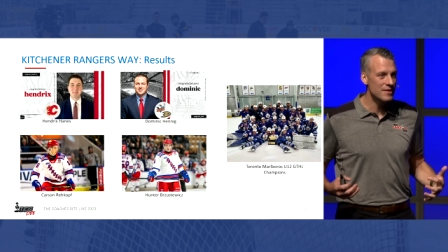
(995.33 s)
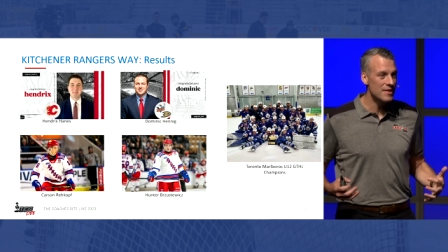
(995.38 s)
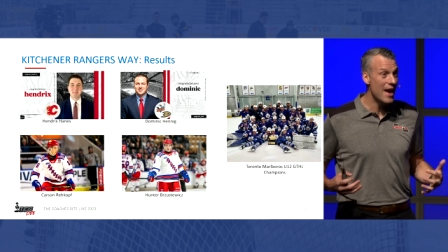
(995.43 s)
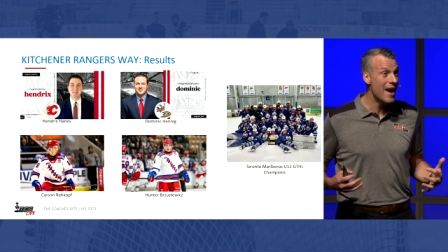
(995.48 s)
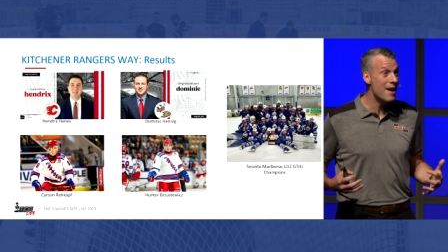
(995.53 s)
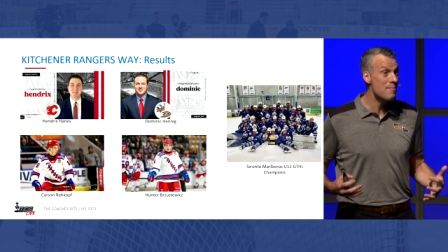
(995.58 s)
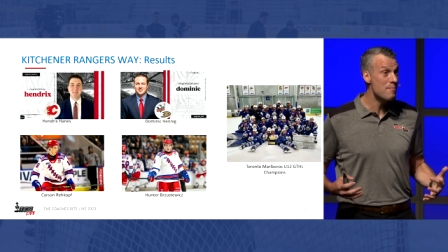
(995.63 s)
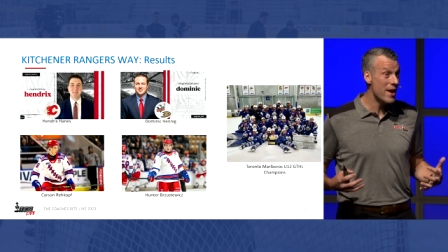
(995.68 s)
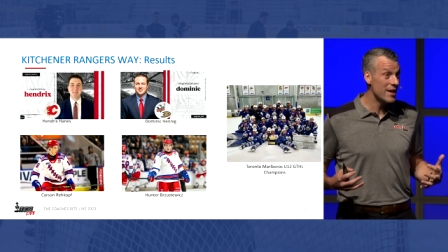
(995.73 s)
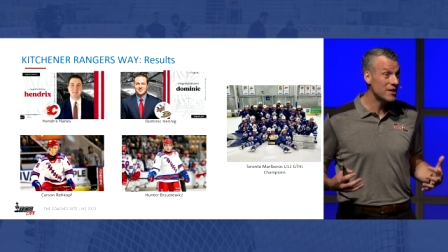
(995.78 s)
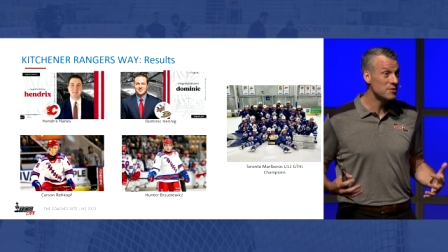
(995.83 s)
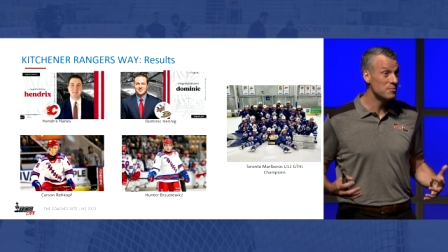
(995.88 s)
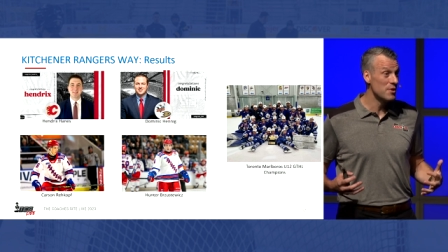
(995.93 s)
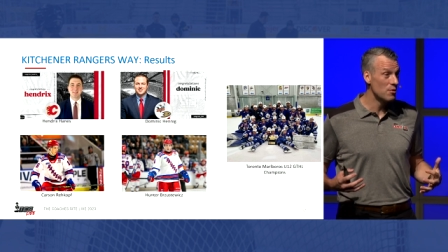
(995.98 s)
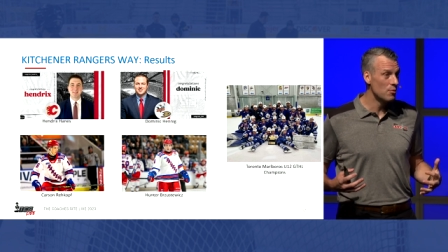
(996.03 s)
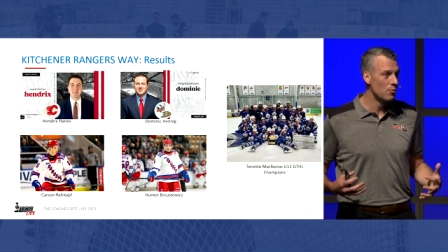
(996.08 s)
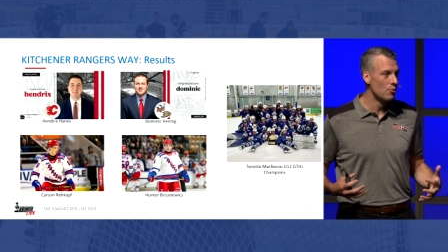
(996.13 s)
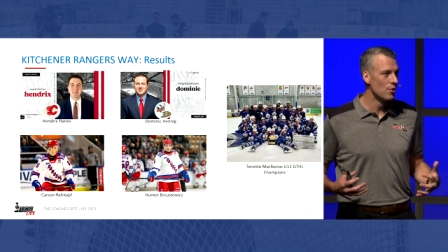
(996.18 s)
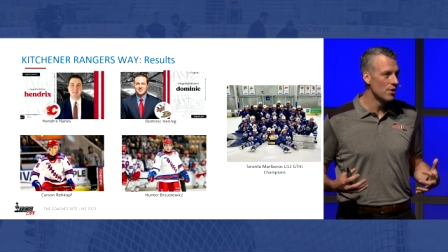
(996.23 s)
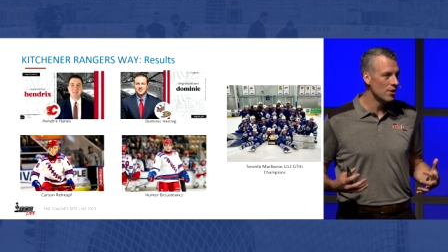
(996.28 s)
That makes
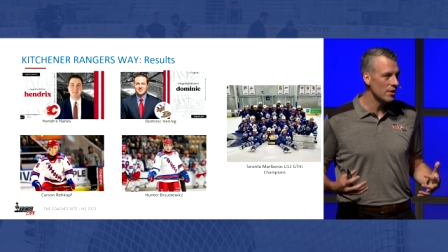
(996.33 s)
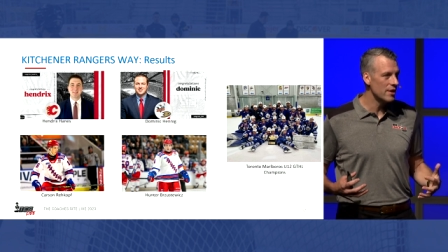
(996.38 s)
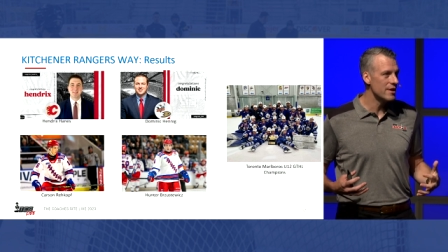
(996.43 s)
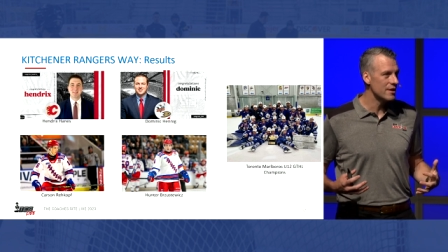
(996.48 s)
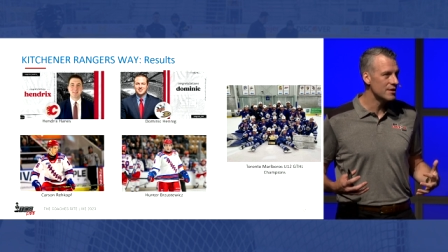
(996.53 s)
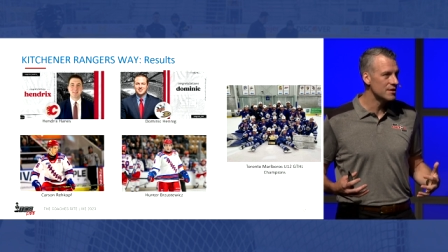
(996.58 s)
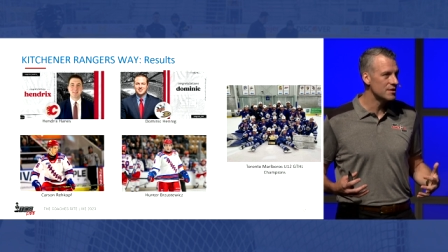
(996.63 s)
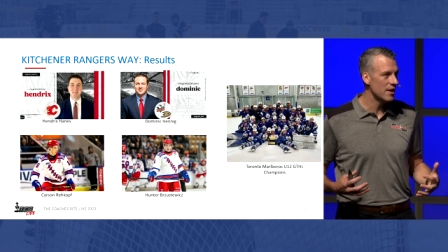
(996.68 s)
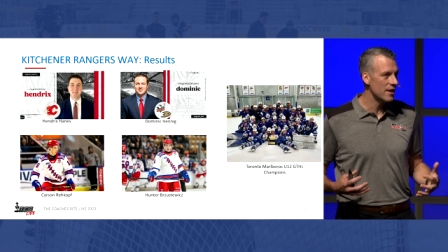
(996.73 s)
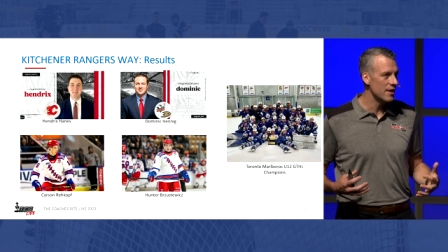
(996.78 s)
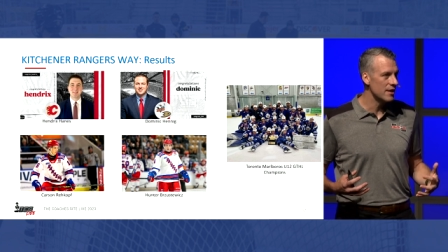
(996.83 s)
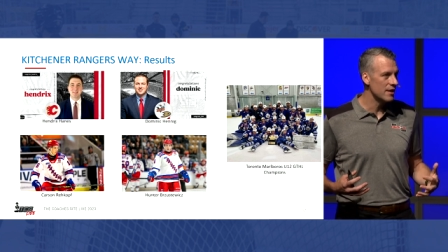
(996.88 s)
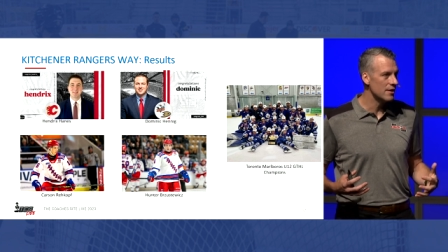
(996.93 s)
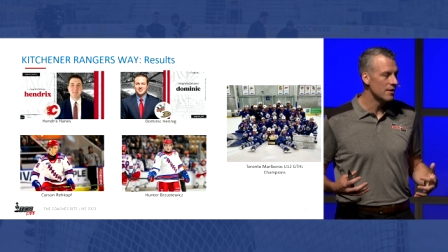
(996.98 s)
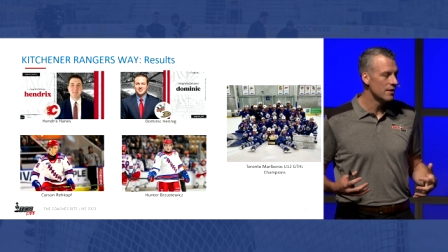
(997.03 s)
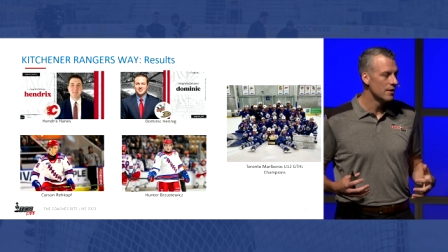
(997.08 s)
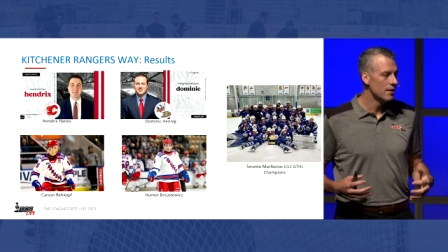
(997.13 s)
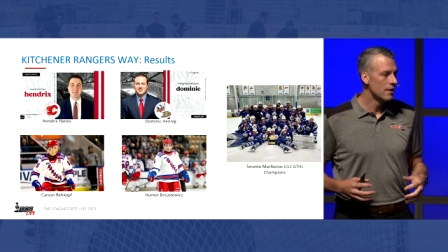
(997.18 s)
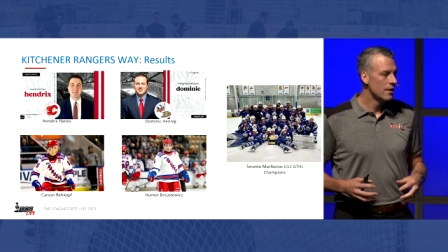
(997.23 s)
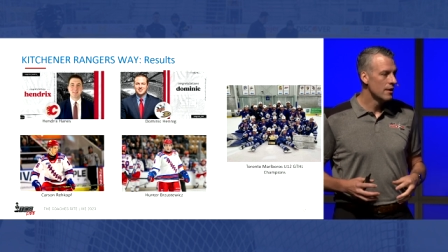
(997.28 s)
me really
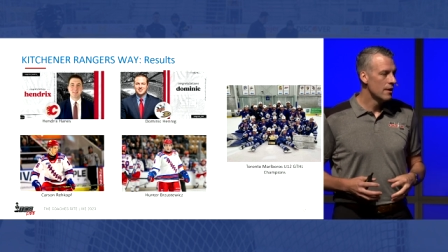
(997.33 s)
excited.